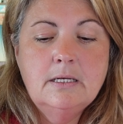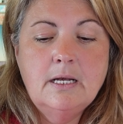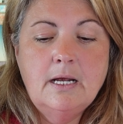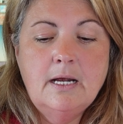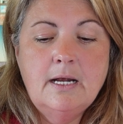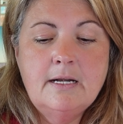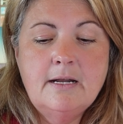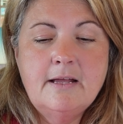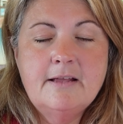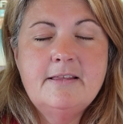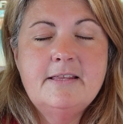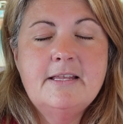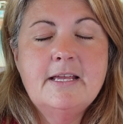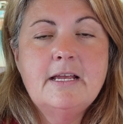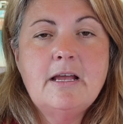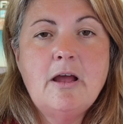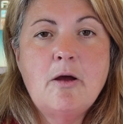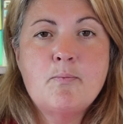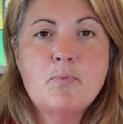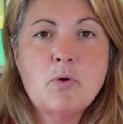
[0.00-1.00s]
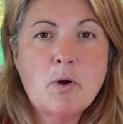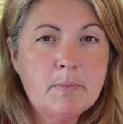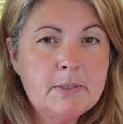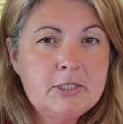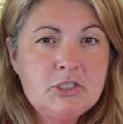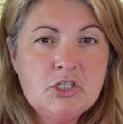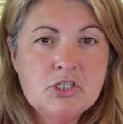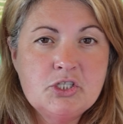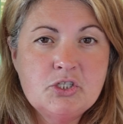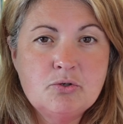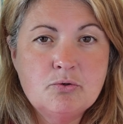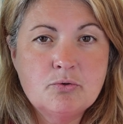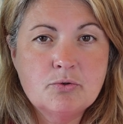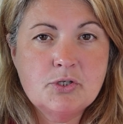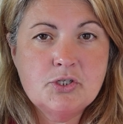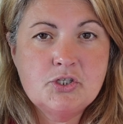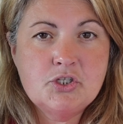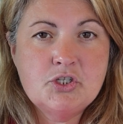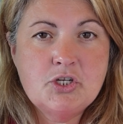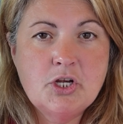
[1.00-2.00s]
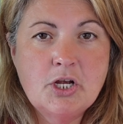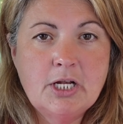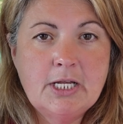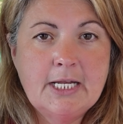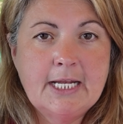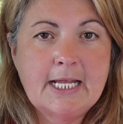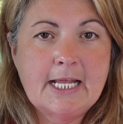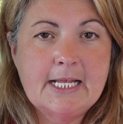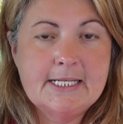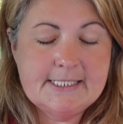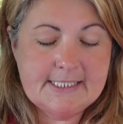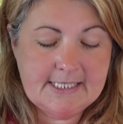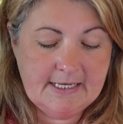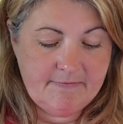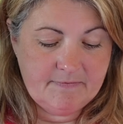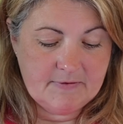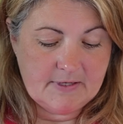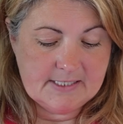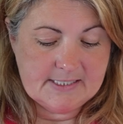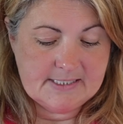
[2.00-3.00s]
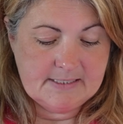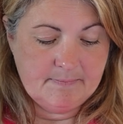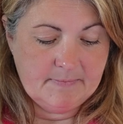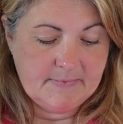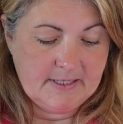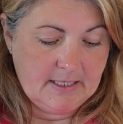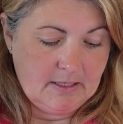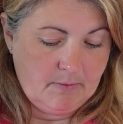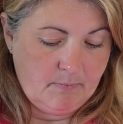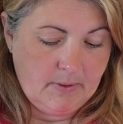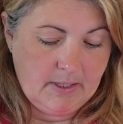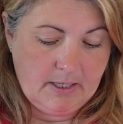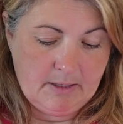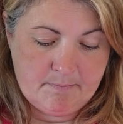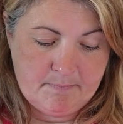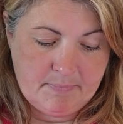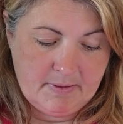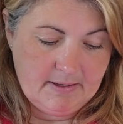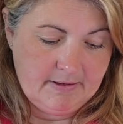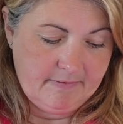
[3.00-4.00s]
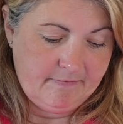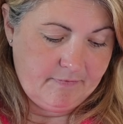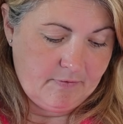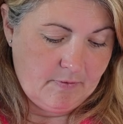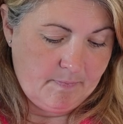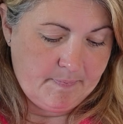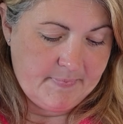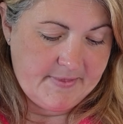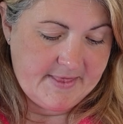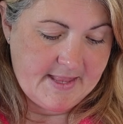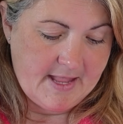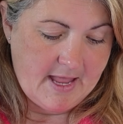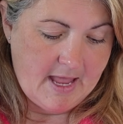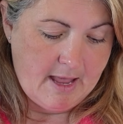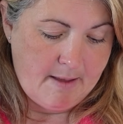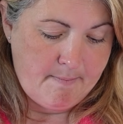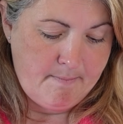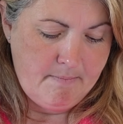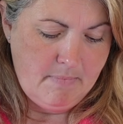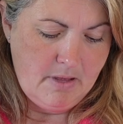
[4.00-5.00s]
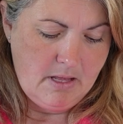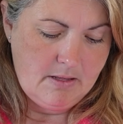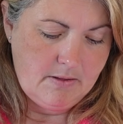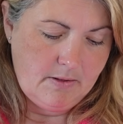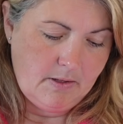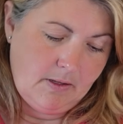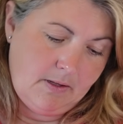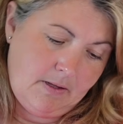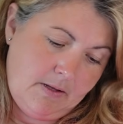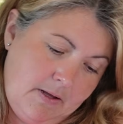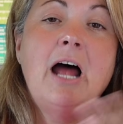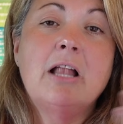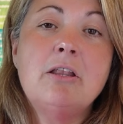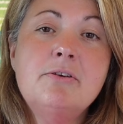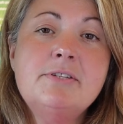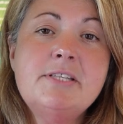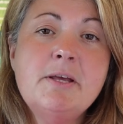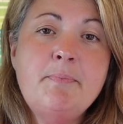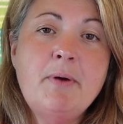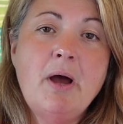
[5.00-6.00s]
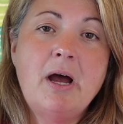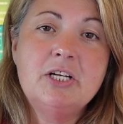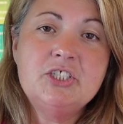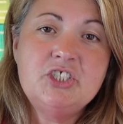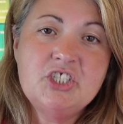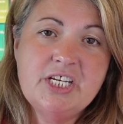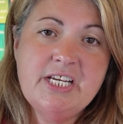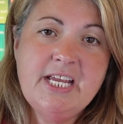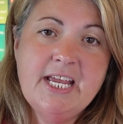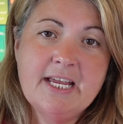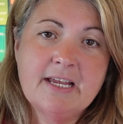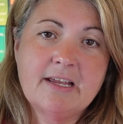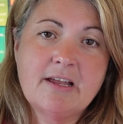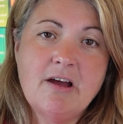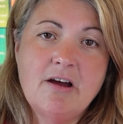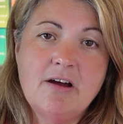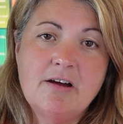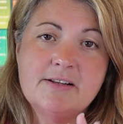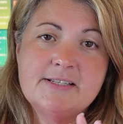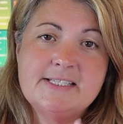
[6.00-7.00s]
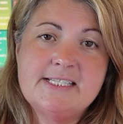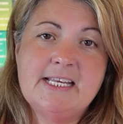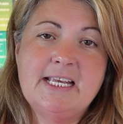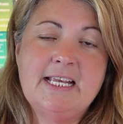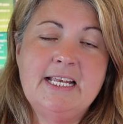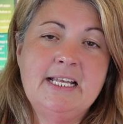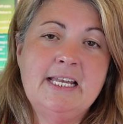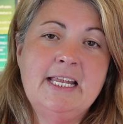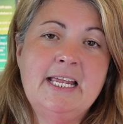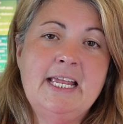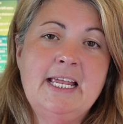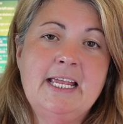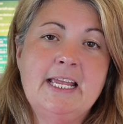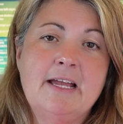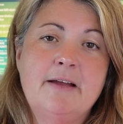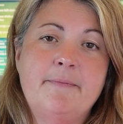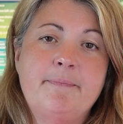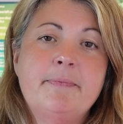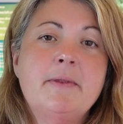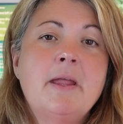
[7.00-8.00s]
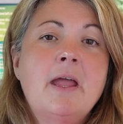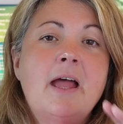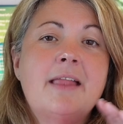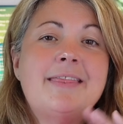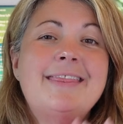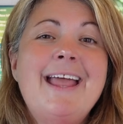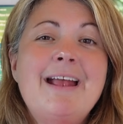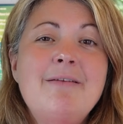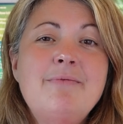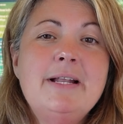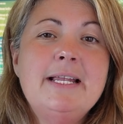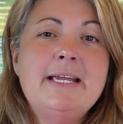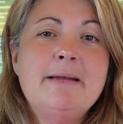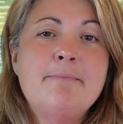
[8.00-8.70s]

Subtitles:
and I think I'll probably just talk to Sterling and see if that's something that we can buy from them. I'll also put our G-HIT cards in here. They're really